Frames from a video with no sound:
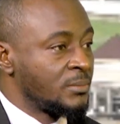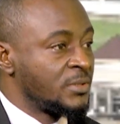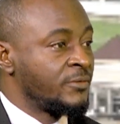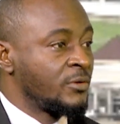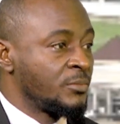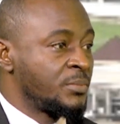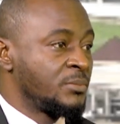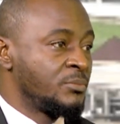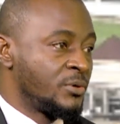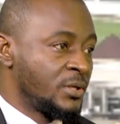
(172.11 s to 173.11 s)
developing
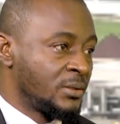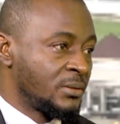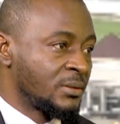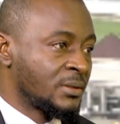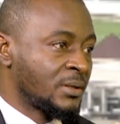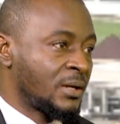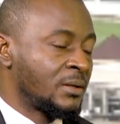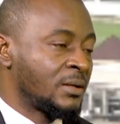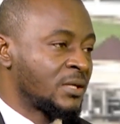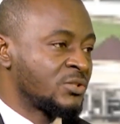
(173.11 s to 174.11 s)
brain can
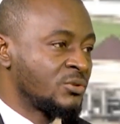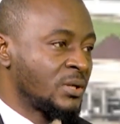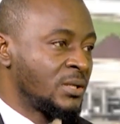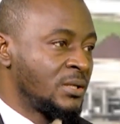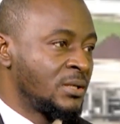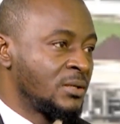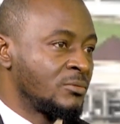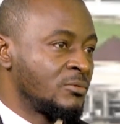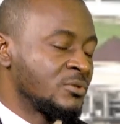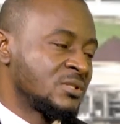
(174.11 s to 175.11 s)
actually,
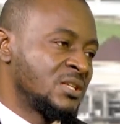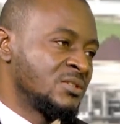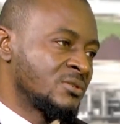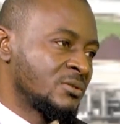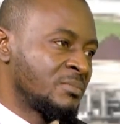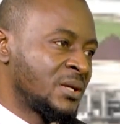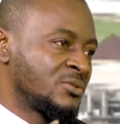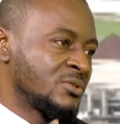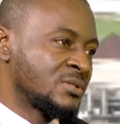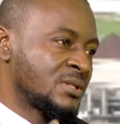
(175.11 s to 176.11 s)
the insult might
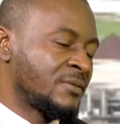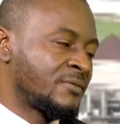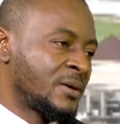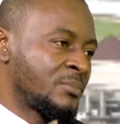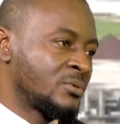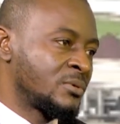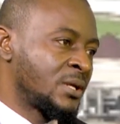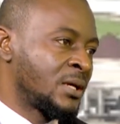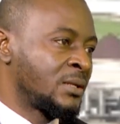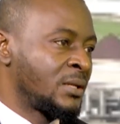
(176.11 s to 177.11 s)
just have happened
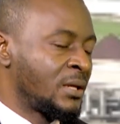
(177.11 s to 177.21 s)
and